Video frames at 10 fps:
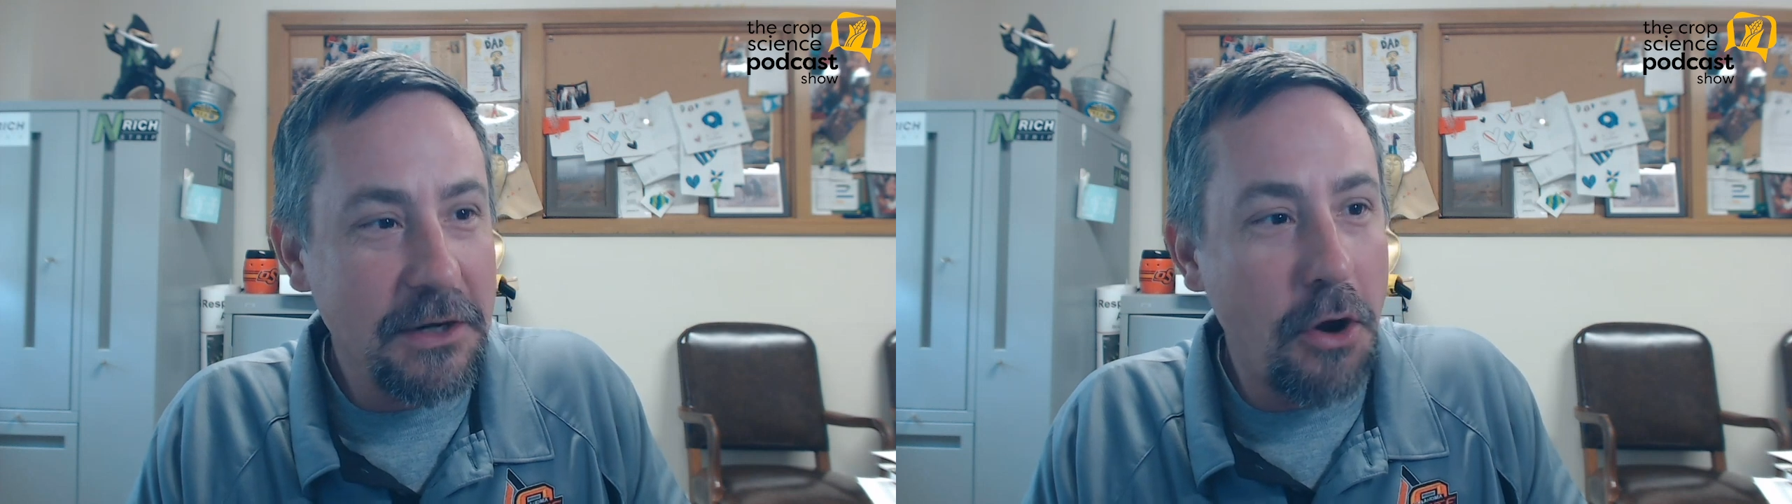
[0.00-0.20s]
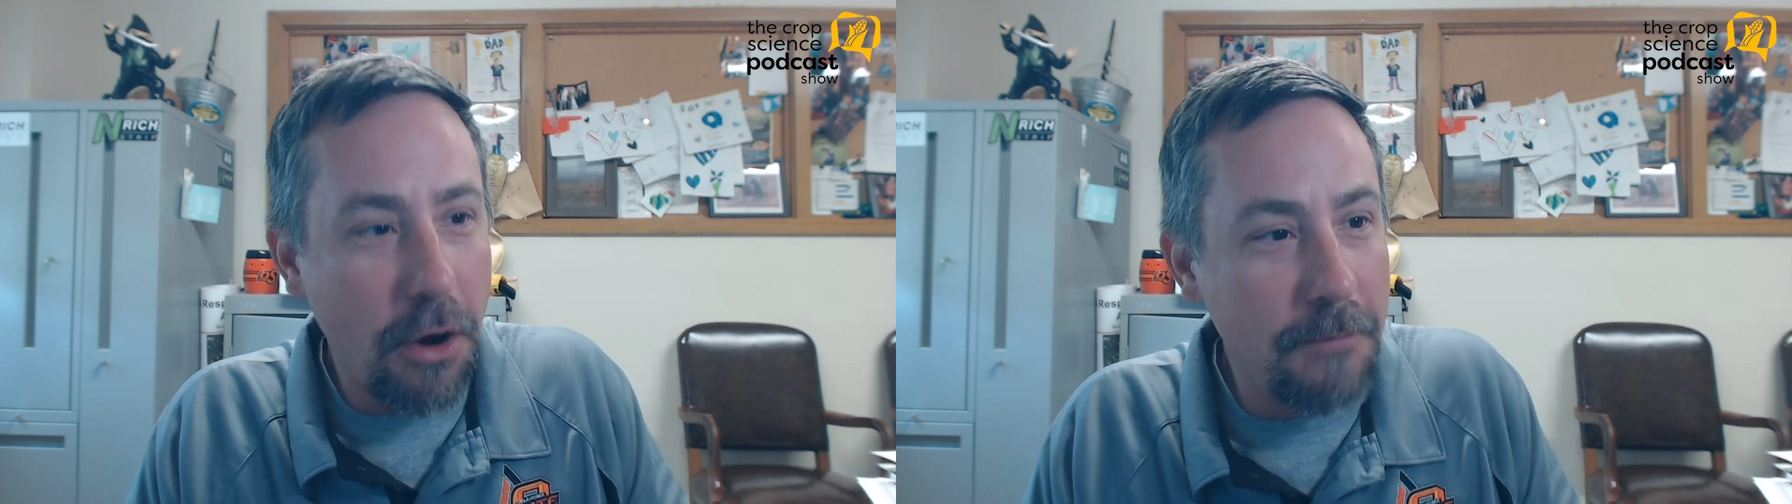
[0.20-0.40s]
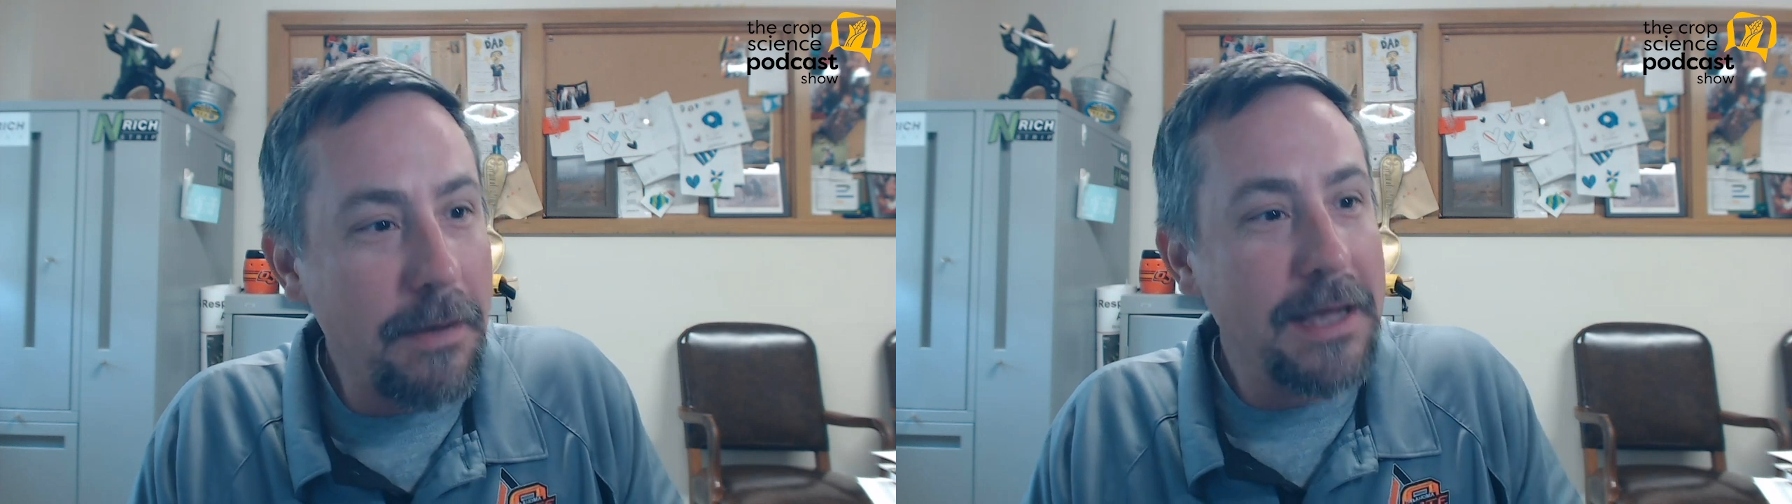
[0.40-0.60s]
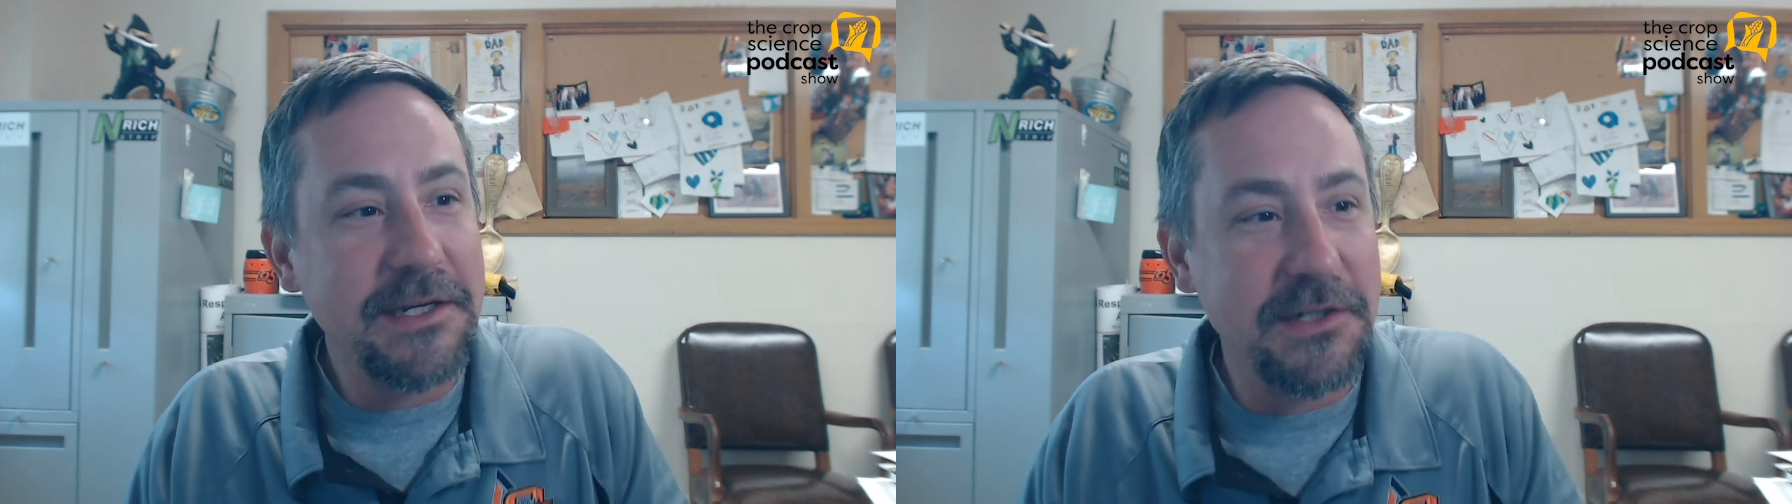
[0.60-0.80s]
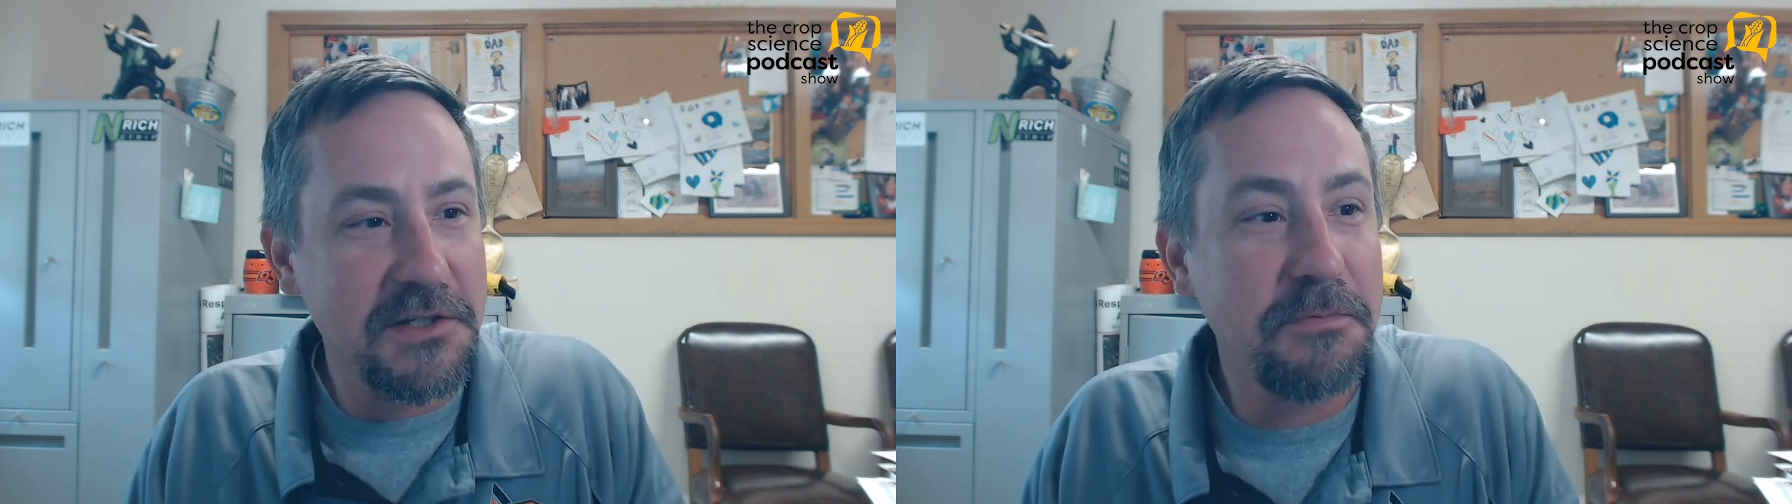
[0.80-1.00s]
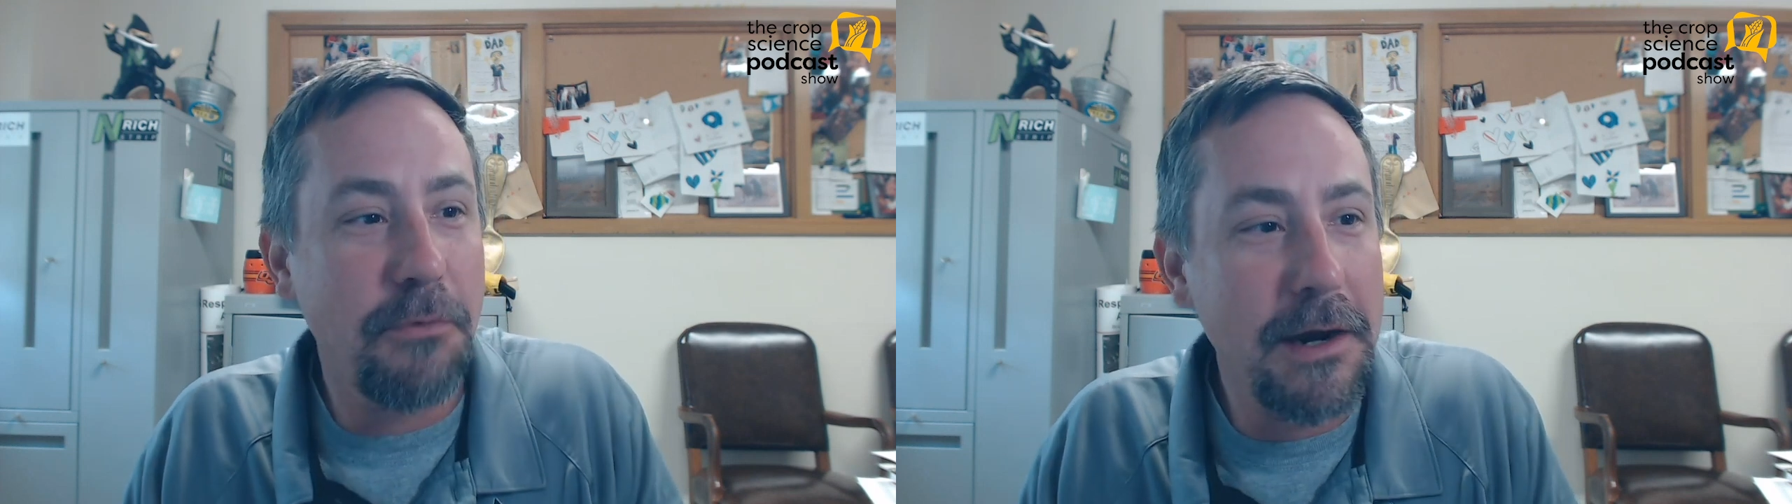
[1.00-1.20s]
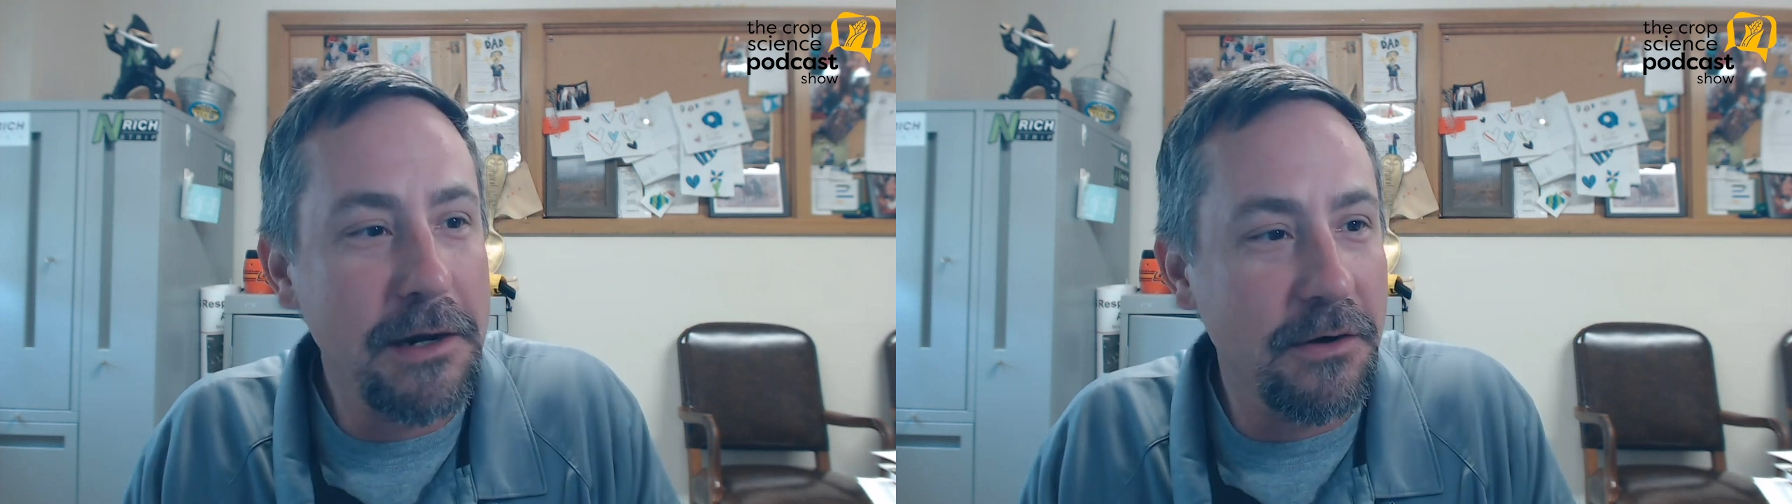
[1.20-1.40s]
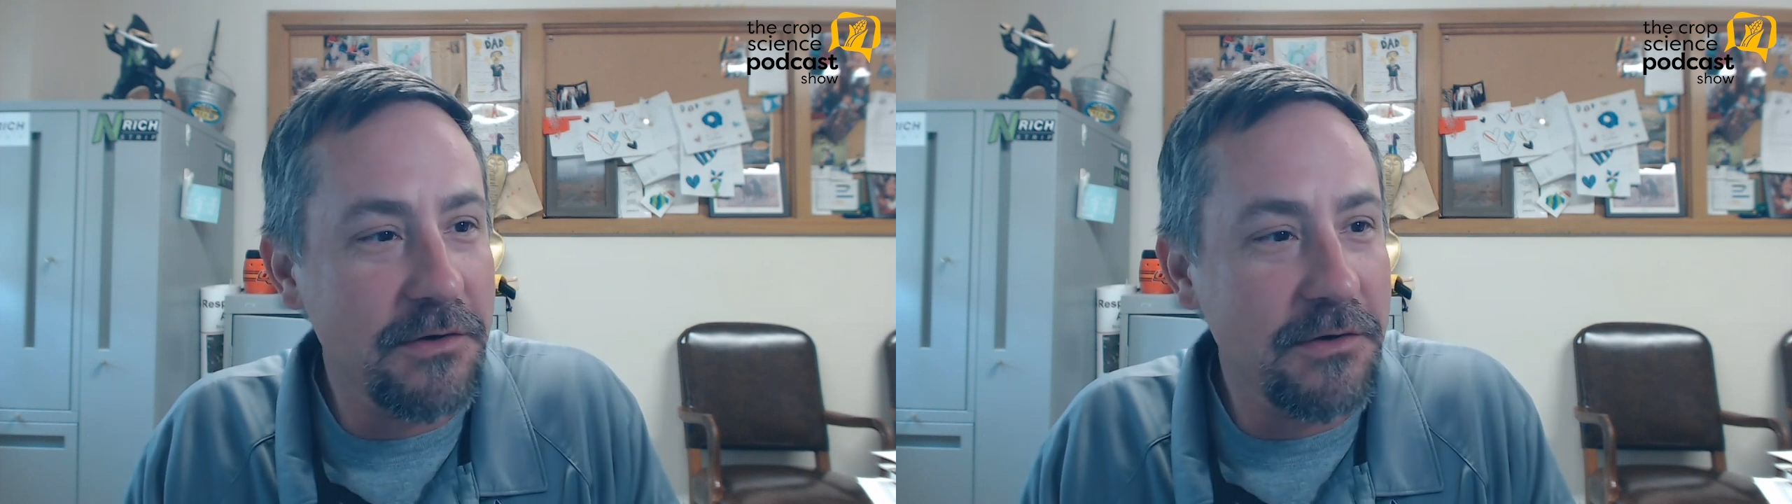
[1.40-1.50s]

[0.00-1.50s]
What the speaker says: combine and a sprayer.